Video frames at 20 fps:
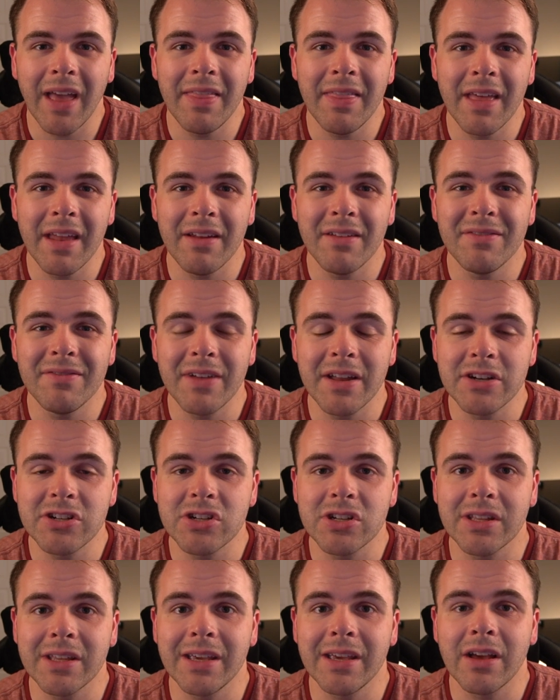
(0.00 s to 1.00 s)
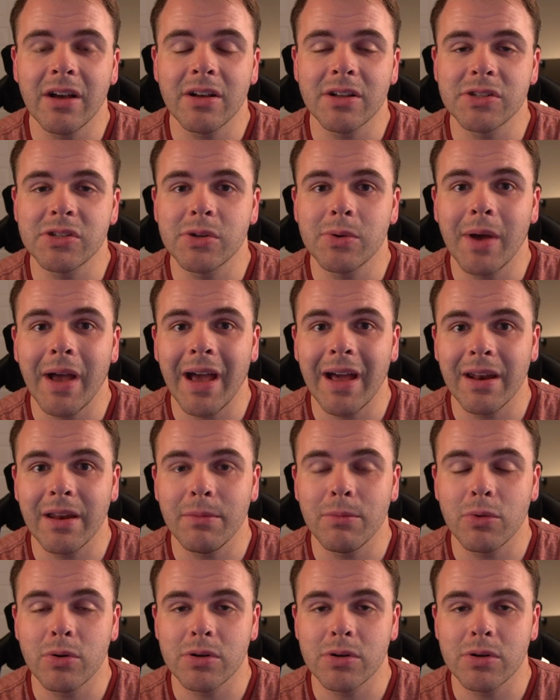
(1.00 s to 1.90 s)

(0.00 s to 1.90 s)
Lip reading: and then eventually also adding